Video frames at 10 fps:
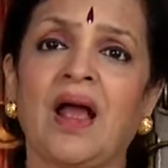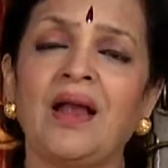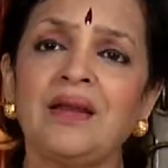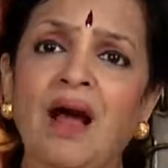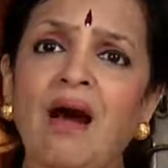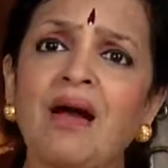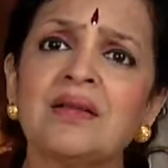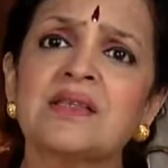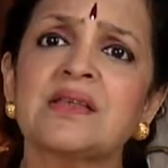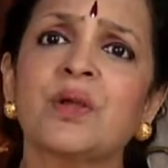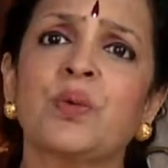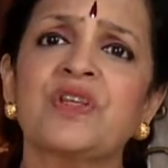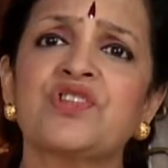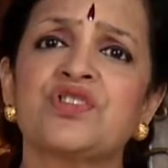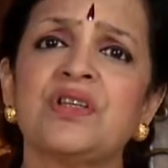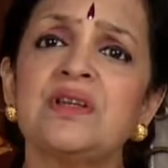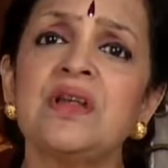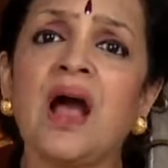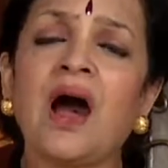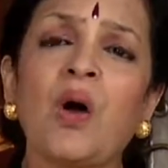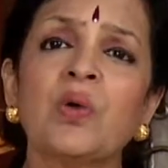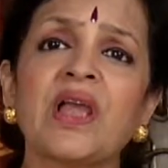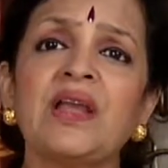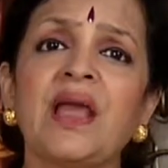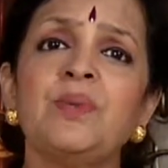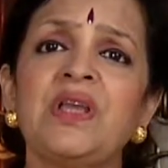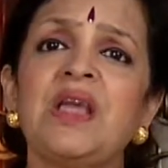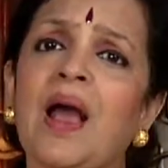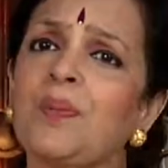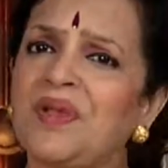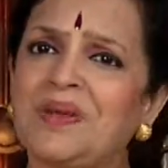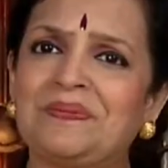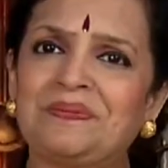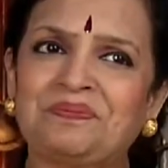and asks the question, how can I be happy?